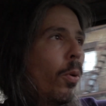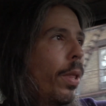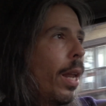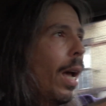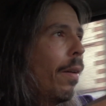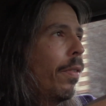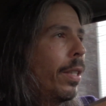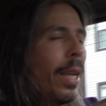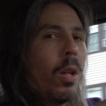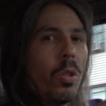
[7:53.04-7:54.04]
that have
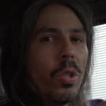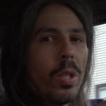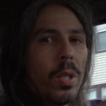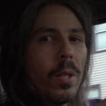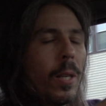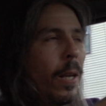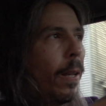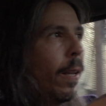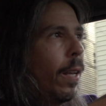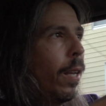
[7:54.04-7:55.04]
intelligence,
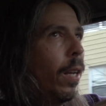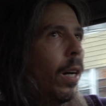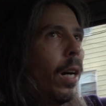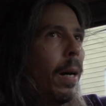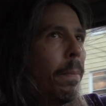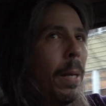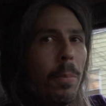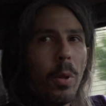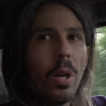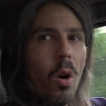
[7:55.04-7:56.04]

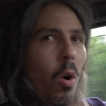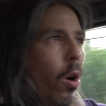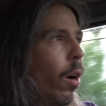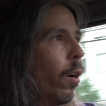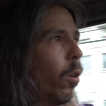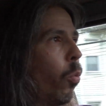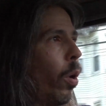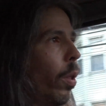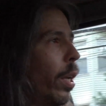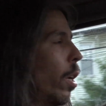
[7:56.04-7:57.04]
people that are
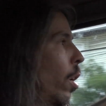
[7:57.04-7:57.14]
willing